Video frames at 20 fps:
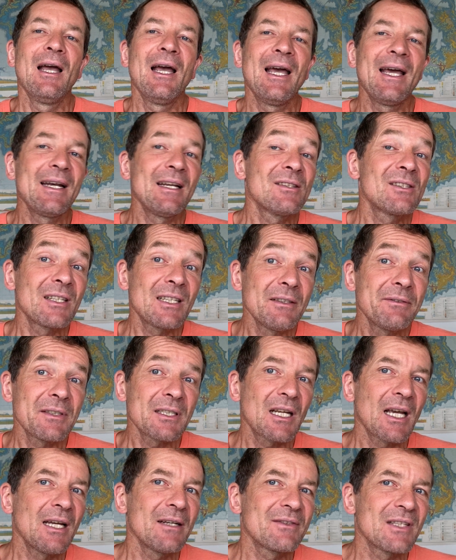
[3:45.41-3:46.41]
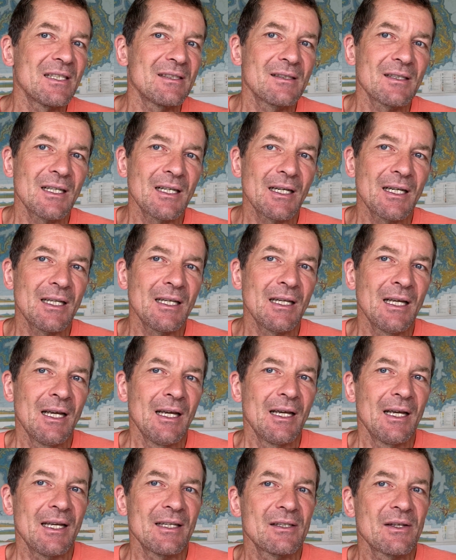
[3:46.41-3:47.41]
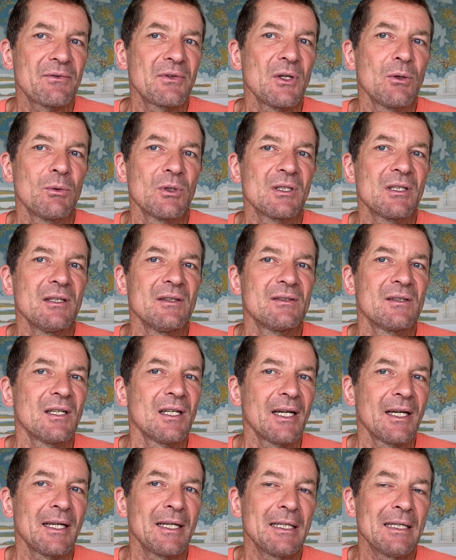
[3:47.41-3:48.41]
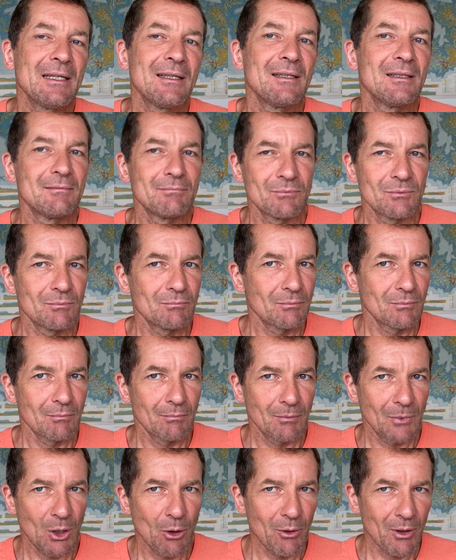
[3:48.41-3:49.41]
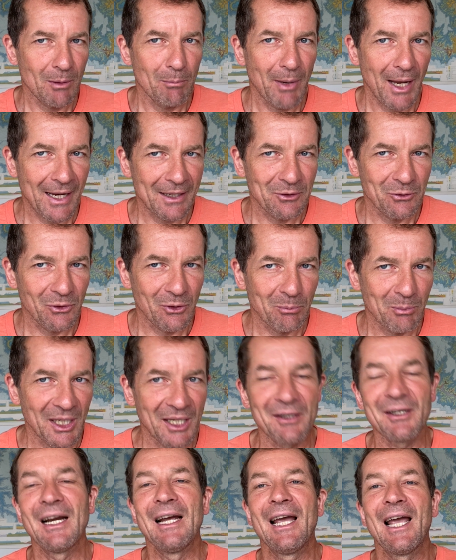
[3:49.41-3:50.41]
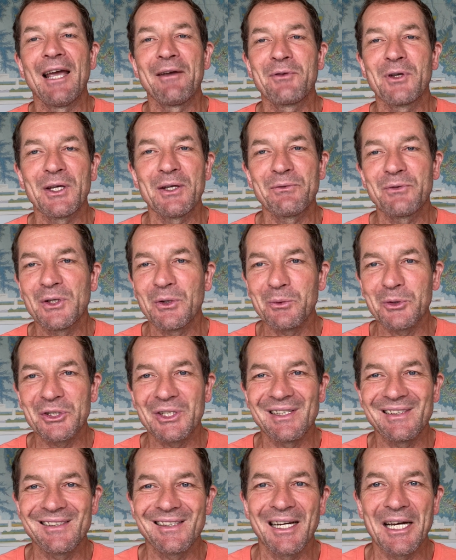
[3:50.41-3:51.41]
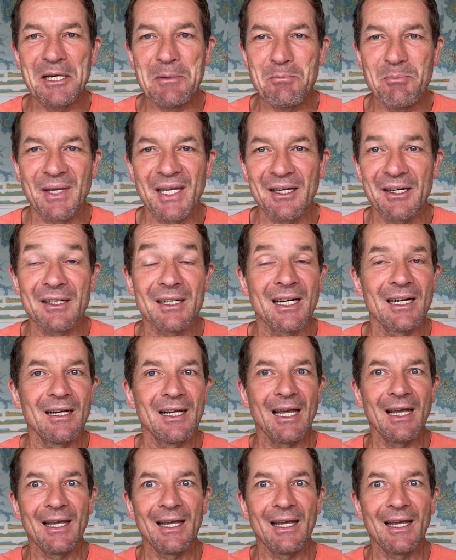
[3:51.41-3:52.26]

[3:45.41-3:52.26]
And it's a different kind of design as if you would design, going back to the beer, if, if you would design beer